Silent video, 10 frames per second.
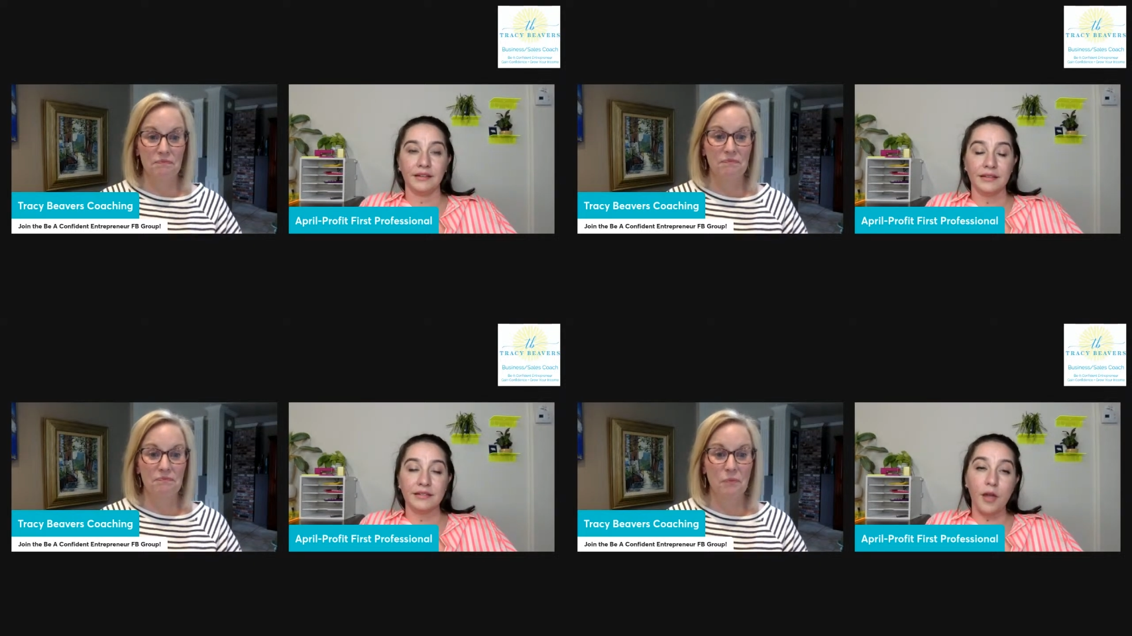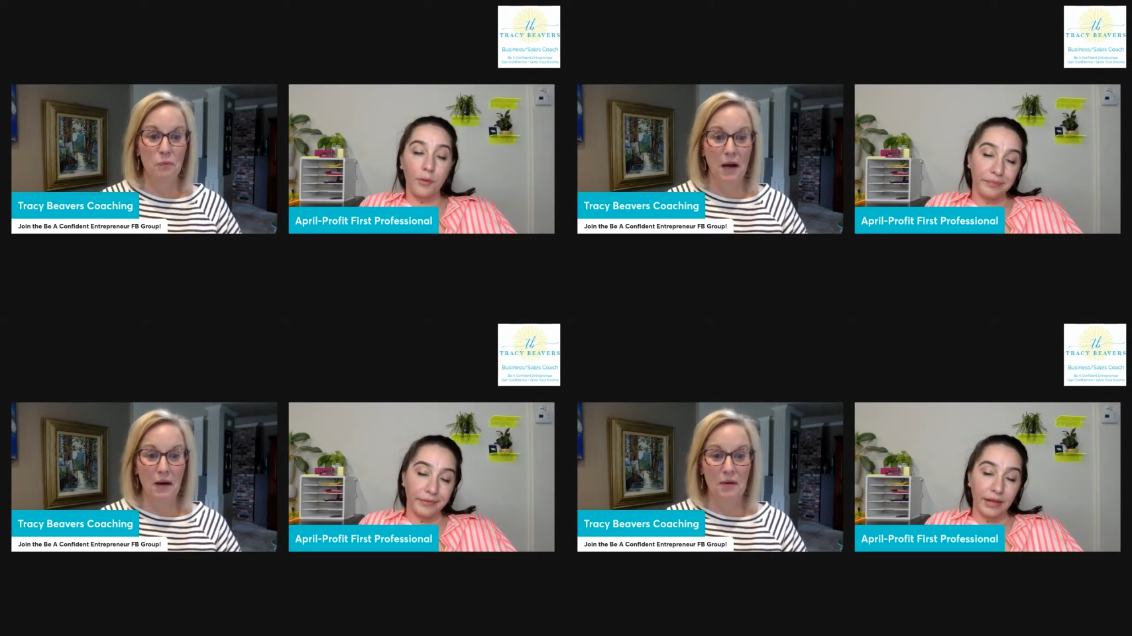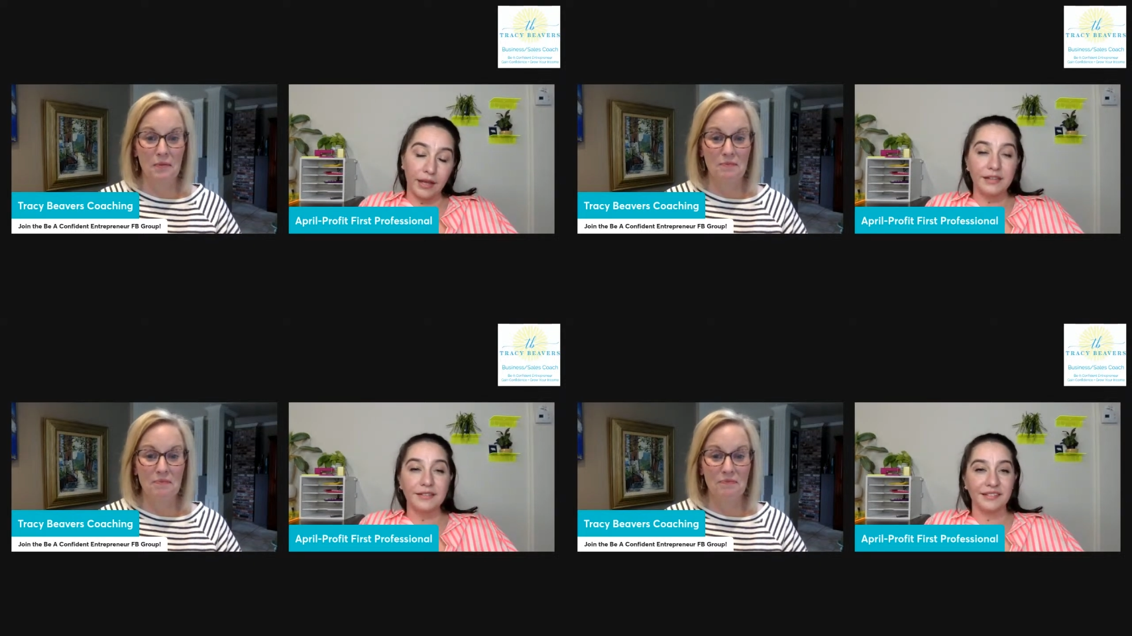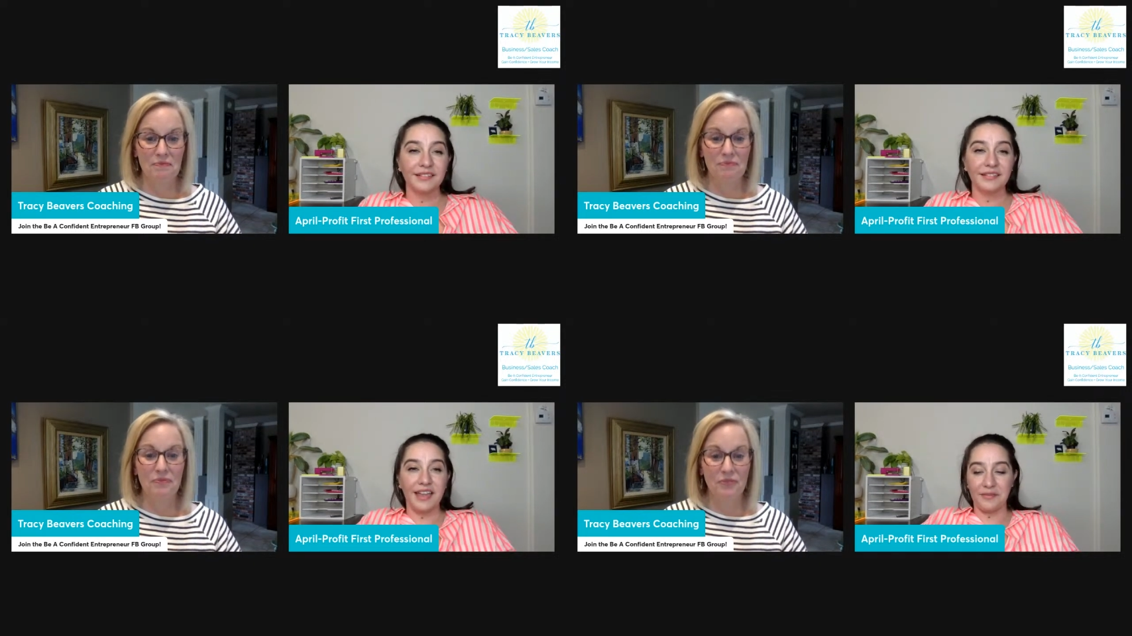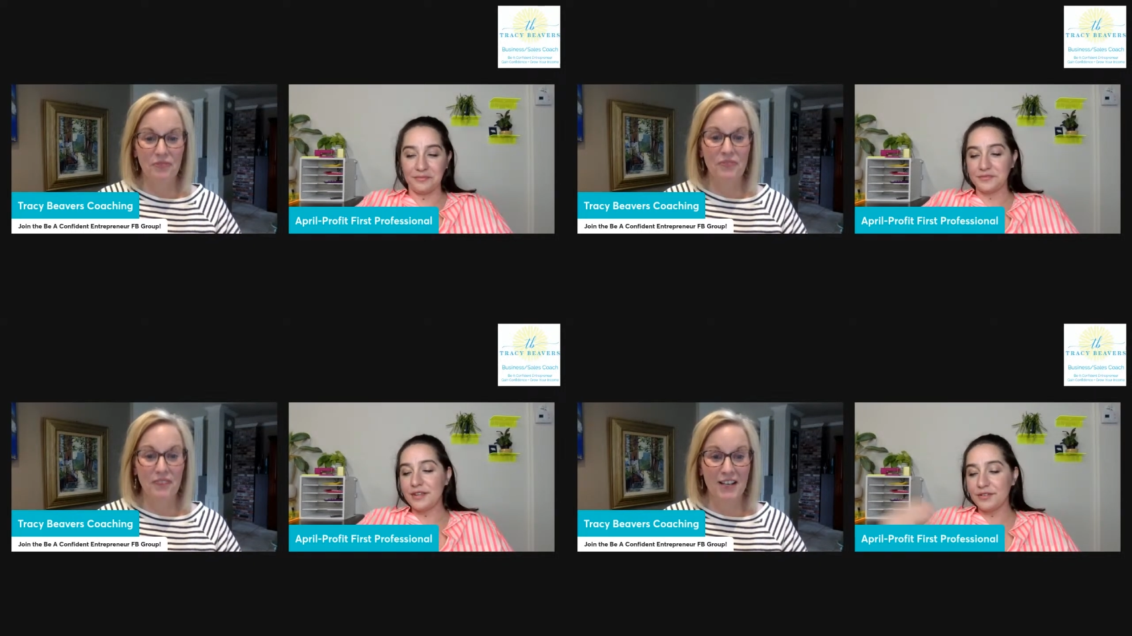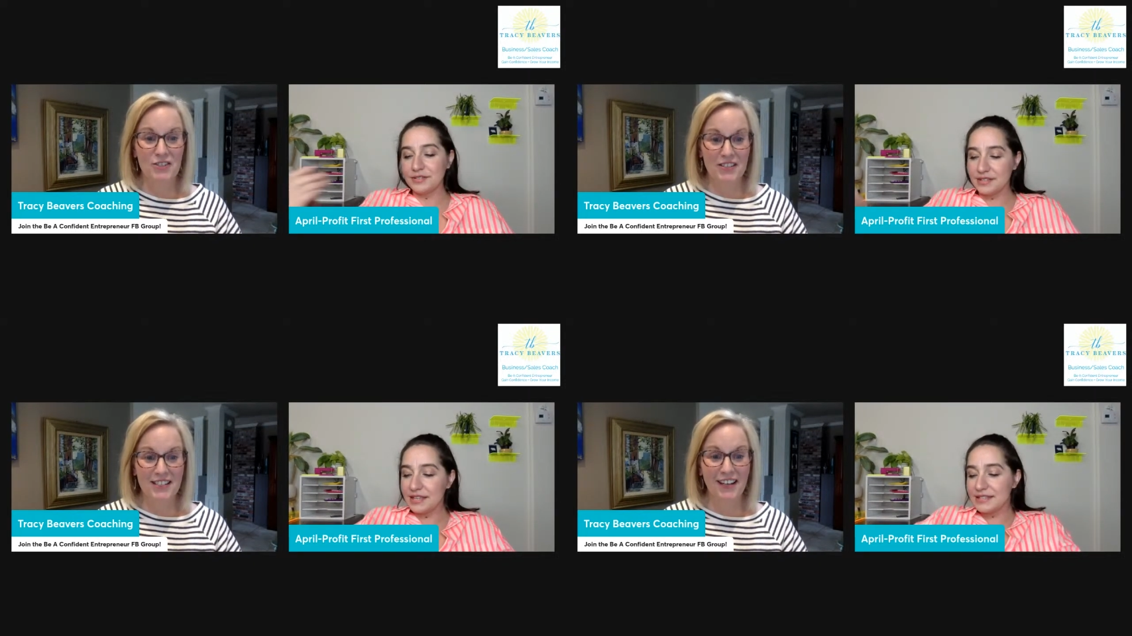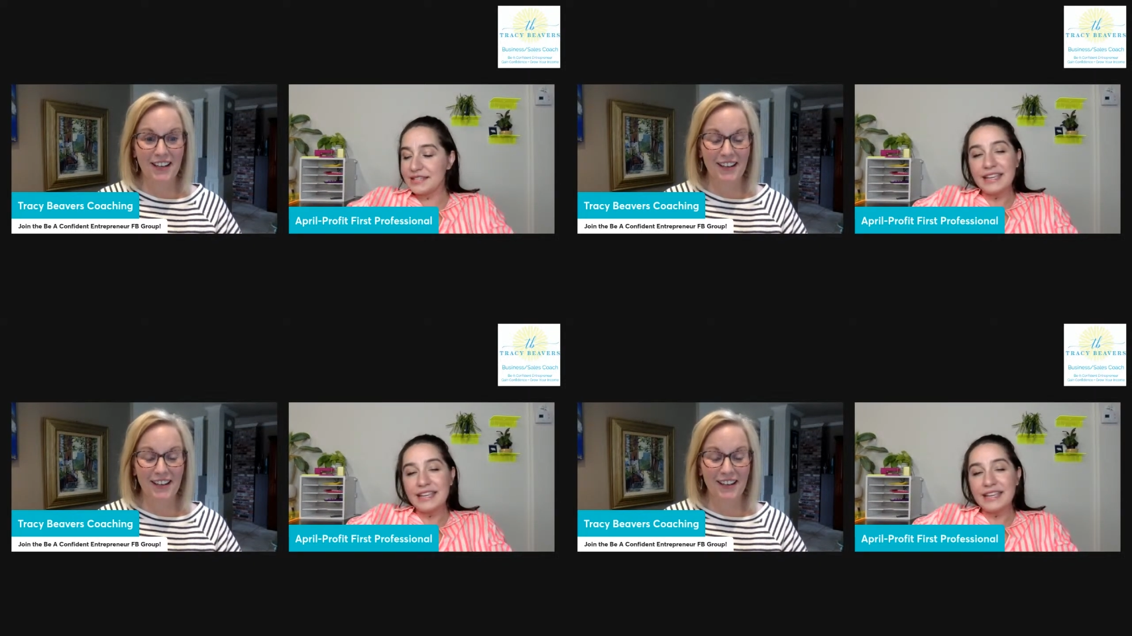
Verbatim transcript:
Speaker 1: So, wow. yeah, there's it's, we